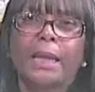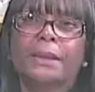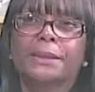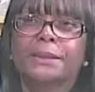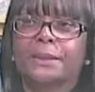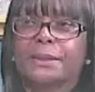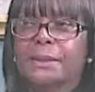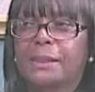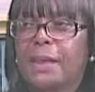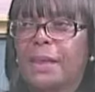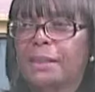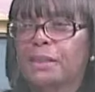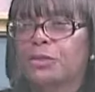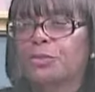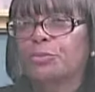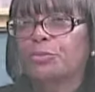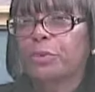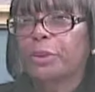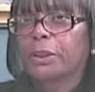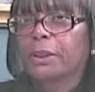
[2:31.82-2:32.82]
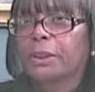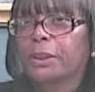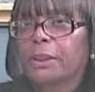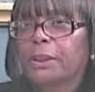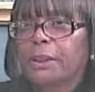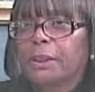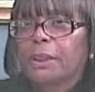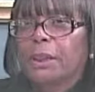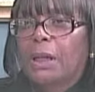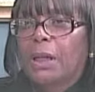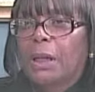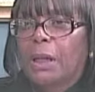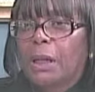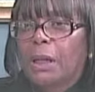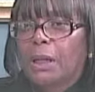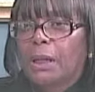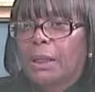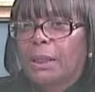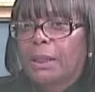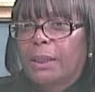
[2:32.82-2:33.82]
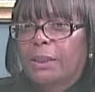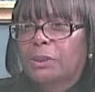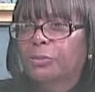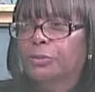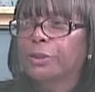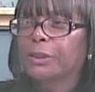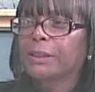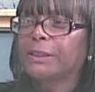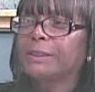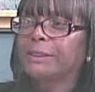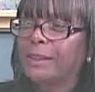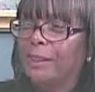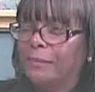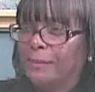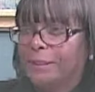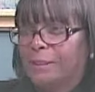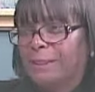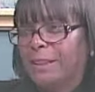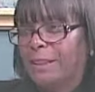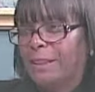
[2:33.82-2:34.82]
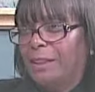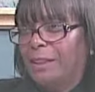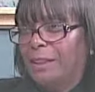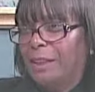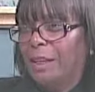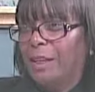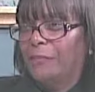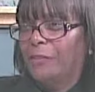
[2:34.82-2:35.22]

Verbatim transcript: it's it's really uh, it's really devastating mm -hmm.